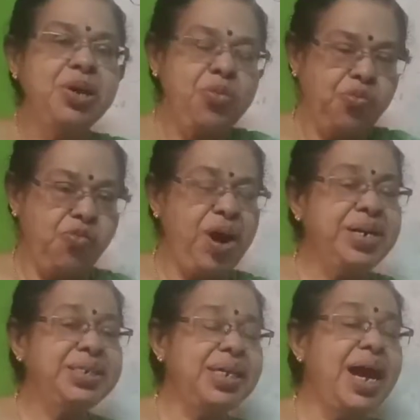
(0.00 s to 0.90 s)

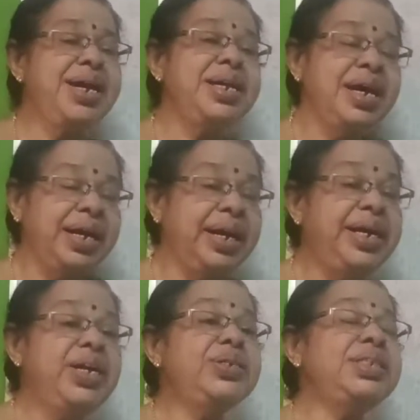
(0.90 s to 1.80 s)
One side,
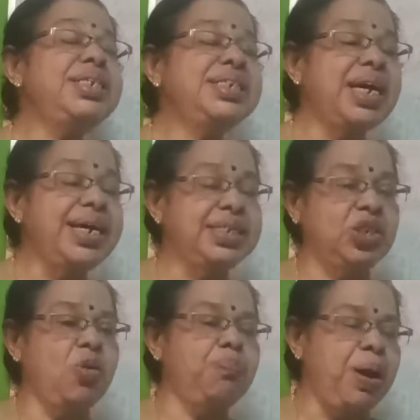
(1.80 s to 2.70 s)
reduce the
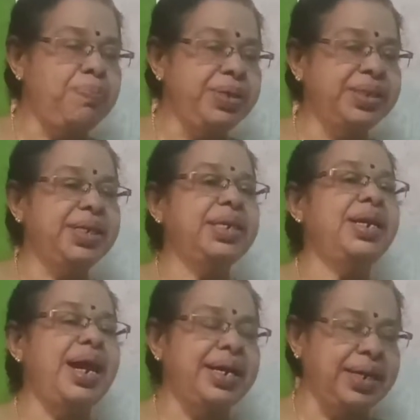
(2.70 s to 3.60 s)
size of public
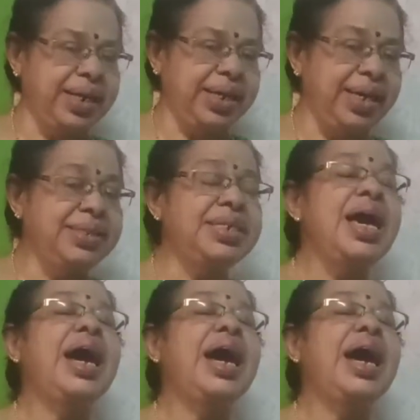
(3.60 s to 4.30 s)
sector undertakings,